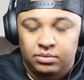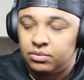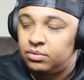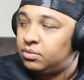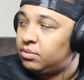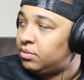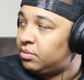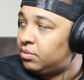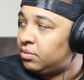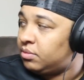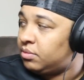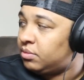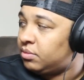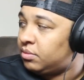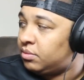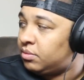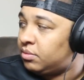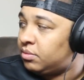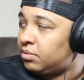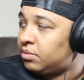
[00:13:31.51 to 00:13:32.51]

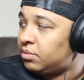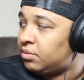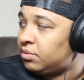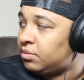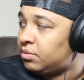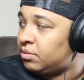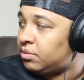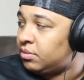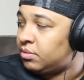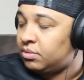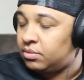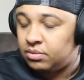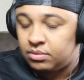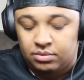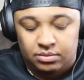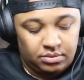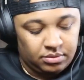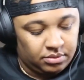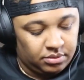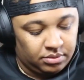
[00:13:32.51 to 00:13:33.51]

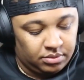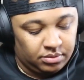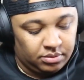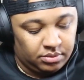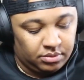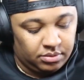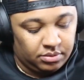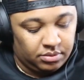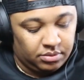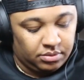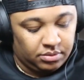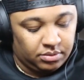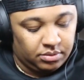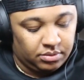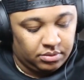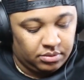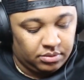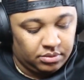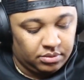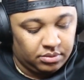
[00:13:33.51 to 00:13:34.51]

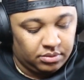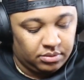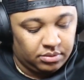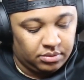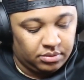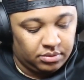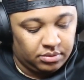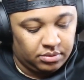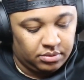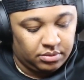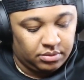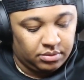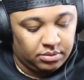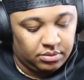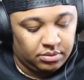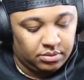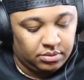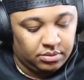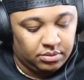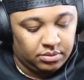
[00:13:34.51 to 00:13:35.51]

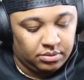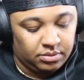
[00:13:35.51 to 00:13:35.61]
(silent)